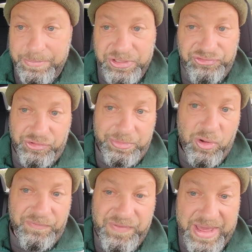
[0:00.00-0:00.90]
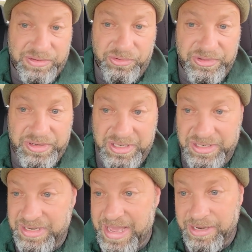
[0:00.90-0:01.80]
but you shouldn't be going faster than
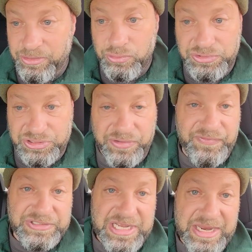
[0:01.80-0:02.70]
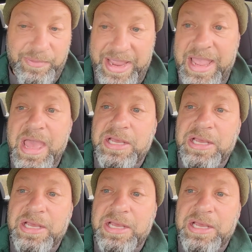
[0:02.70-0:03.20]
60 on a loose surface anyway.